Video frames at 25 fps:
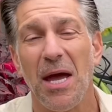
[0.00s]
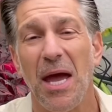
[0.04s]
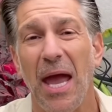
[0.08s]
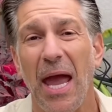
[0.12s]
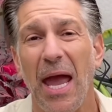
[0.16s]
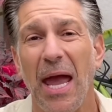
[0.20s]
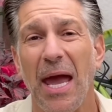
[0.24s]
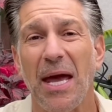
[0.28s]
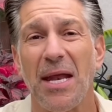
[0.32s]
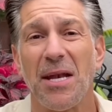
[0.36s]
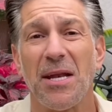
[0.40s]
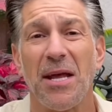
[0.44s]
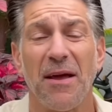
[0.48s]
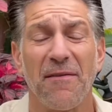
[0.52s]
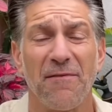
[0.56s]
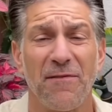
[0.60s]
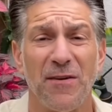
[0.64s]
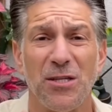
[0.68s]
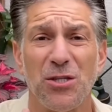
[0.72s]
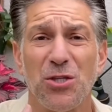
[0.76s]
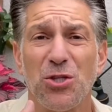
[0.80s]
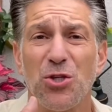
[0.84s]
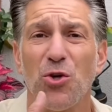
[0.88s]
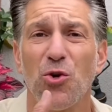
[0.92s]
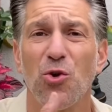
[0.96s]
And if
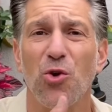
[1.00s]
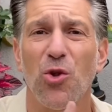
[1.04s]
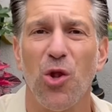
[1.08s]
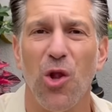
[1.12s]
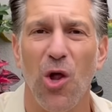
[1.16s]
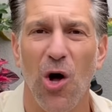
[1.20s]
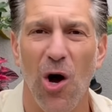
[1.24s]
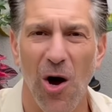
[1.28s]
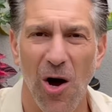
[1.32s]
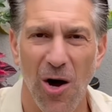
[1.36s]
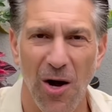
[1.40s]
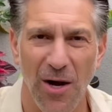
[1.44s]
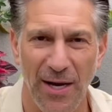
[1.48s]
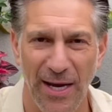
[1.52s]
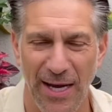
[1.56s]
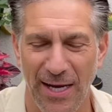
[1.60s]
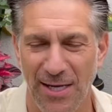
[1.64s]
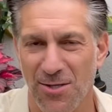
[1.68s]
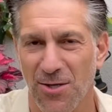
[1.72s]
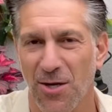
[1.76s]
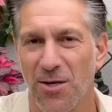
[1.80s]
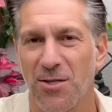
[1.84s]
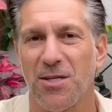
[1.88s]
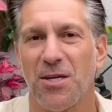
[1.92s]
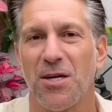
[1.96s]
it's too long,
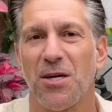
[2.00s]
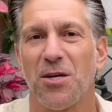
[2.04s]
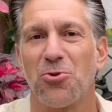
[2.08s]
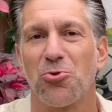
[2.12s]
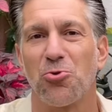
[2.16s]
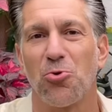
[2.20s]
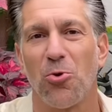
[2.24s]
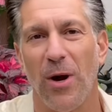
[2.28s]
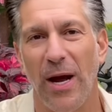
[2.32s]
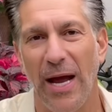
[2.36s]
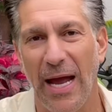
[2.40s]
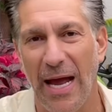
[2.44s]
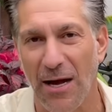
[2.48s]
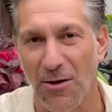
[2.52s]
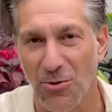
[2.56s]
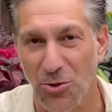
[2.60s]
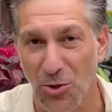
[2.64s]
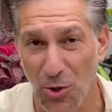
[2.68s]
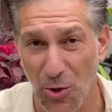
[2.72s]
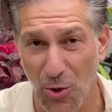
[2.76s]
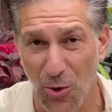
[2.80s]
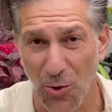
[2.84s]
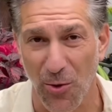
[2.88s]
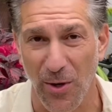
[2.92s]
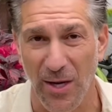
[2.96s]
it's also gonna dry out
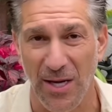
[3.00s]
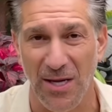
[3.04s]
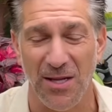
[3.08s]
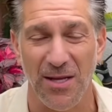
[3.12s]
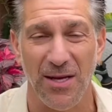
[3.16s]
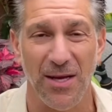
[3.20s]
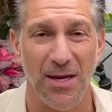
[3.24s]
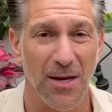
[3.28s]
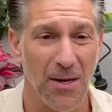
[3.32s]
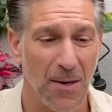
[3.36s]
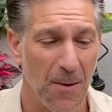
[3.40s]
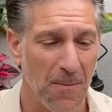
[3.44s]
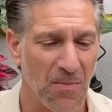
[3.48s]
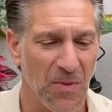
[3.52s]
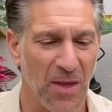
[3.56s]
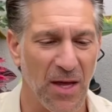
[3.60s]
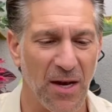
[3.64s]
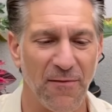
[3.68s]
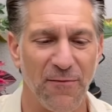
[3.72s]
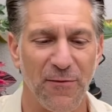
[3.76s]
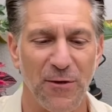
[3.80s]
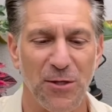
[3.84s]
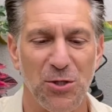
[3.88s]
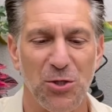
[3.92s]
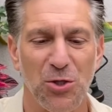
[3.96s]
too quickly. And
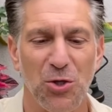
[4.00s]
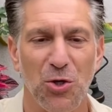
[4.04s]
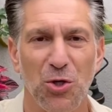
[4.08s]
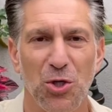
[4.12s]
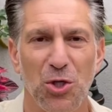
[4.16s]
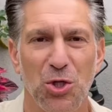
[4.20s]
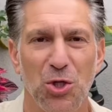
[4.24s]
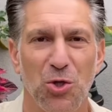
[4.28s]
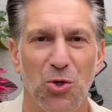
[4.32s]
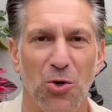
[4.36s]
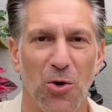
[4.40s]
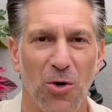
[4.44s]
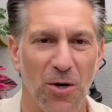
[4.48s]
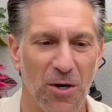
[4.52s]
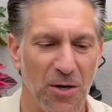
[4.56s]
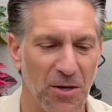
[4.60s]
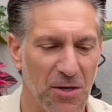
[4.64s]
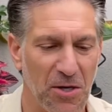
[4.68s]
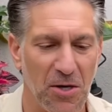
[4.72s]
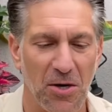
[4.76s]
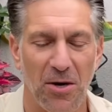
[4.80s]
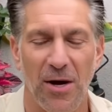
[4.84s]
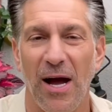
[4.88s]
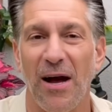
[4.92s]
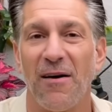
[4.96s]
if it's too short,
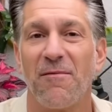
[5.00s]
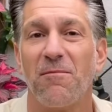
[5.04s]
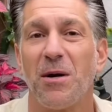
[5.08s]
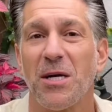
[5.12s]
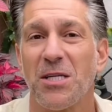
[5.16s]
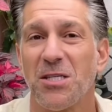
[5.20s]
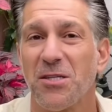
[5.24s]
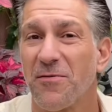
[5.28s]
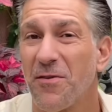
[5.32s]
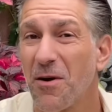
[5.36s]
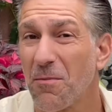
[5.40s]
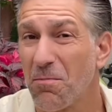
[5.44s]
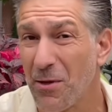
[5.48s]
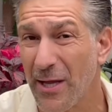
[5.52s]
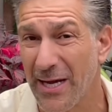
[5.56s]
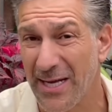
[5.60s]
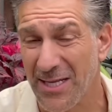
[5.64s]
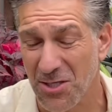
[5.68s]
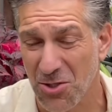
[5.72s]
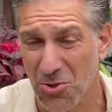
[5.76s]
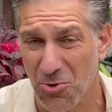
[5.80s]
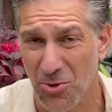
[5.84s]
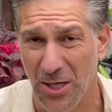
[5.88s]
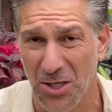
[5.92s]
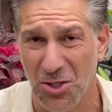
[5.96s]
you don't have much of a plant
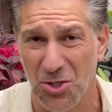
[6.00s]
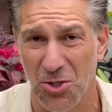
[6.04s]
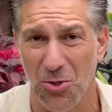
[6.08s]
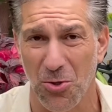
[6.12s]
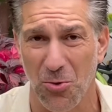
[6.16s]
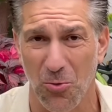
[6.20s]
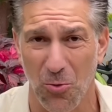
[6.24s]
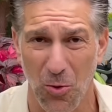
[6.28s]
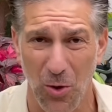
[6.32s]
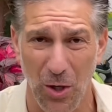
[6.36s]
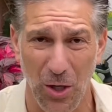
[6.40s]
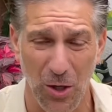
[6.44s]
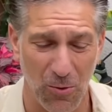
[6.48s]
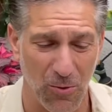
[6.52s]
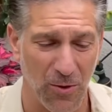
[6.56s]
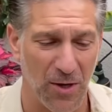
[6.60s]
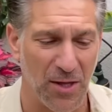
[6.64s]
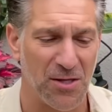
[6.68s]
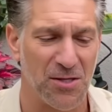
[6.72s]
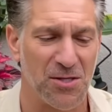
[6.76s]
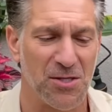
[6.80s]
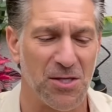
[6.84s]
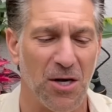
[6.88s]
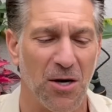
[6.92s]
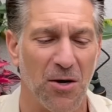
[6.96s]
structure to work
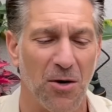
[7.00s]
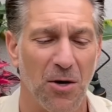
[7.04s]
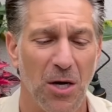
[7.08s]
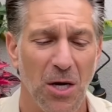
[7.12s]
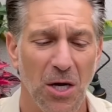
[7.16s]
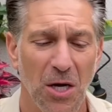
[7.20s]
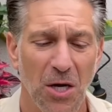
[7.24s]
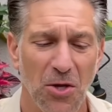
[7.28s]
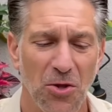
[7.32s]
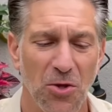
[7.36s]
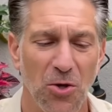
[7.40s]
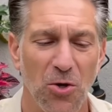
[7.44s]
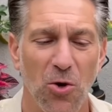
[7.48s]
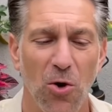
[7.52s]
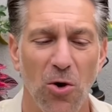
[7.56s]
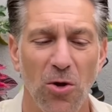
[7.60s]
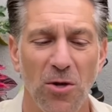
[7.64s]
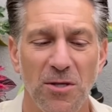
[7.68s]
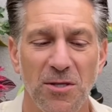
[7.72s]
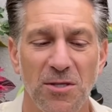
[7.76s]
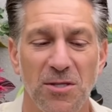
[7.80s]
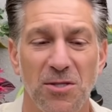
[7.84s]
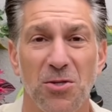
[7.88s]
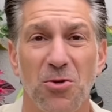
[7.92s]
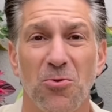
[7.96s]
with. So the goal
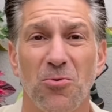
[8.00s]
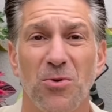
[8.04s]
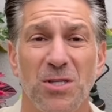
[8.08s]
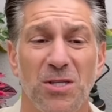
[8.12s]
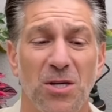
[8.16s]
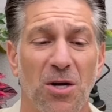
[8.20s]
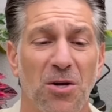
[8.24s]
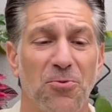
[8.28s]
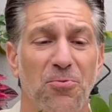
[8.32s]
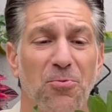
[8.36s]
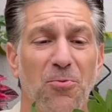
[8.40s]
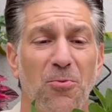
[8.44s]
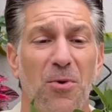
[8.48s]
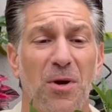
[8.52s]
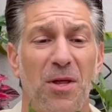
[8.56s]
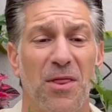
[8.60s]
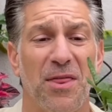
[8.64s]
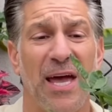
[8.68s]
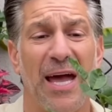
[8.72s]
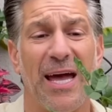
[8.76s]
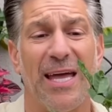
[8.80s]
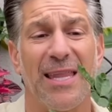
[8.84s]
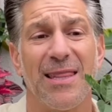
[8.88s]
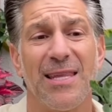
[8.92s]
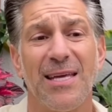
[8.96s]
is to result with
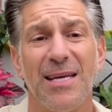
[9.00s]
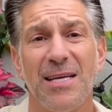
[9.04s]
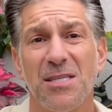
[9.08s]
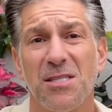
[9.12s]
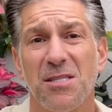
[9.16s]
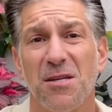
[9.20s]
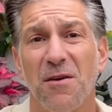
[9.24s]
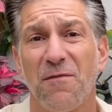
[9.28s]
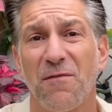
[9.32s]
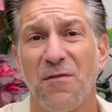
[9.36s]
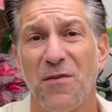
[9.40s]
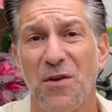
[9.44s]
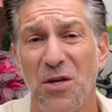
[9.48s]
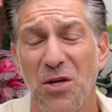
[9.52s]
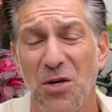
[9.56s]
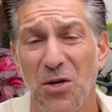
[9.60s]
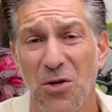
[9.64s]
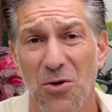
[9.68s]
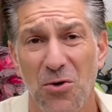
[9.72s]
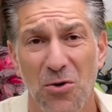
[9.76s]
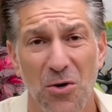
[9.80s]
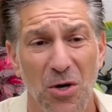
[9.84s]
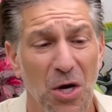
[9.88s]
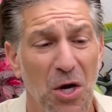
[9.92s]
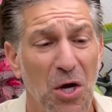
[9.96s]
at least a
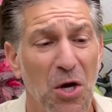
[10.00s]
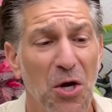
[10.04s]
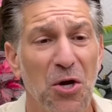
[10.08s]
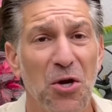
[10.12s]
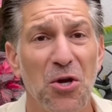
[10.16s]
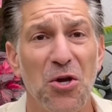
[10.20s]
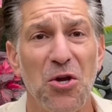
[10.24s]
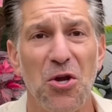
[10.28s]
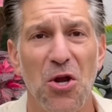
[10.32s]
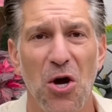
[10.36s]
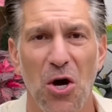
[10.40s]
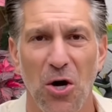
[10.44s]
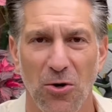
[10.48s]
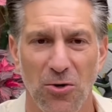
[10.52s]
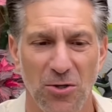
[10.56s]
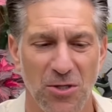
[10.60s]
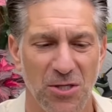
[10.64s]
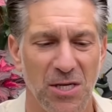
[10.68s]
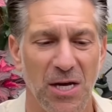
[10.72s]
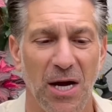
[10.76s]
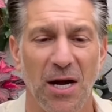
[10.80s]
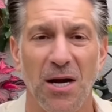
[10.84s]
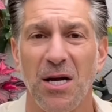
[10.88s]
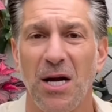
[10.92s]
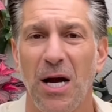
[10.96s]
few nodes,
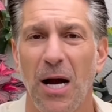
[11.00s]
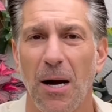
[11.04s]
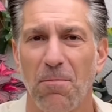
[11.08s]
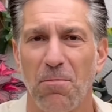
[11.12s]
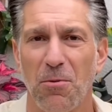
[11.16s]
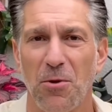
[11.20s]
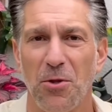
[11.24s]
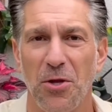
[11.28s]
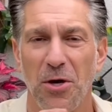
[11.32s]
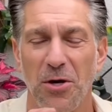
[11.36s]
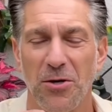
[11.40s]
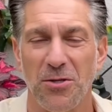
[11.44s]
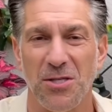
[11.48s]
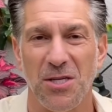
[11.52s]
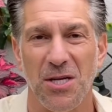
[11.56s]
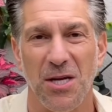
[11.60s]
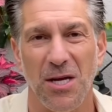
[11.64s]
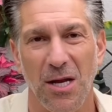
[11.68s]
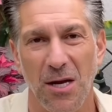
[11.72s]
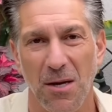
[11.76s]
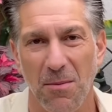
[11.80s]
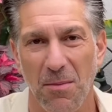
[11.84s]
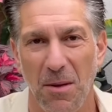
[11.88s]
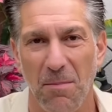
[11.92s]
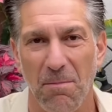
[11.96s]
a couple nodes that are
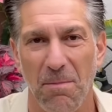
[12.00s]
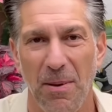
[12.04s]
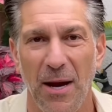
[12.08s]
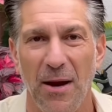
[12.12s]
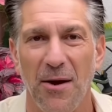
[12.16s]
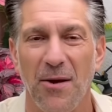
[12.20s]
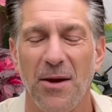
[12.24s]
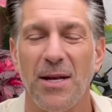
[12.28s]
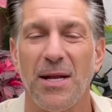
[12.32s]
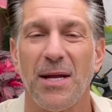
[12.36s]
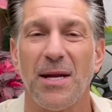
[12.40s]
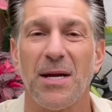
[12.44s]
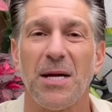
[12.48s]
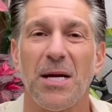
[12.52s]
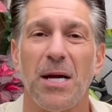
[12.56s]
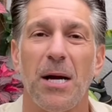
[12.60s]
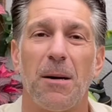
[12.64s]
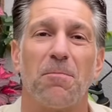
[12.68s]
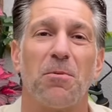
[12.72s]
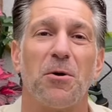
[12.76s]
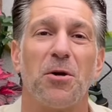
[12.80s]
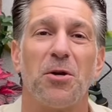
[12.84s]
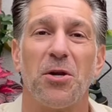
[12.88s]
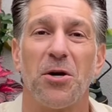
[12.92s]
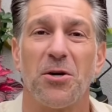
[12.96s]
gonna be buried and a
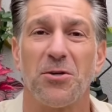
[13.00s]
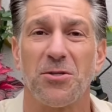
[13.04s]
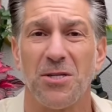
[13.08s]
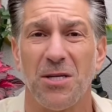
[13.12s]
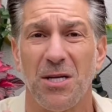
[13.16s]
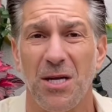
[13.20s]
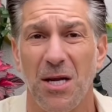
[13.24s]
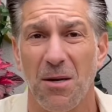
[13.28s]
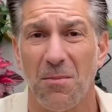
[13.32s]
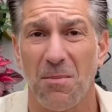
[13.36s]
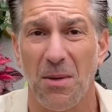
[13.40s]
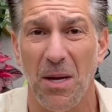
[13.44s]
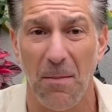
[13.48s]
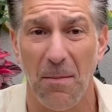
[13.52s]
couple of nodes that are gonna be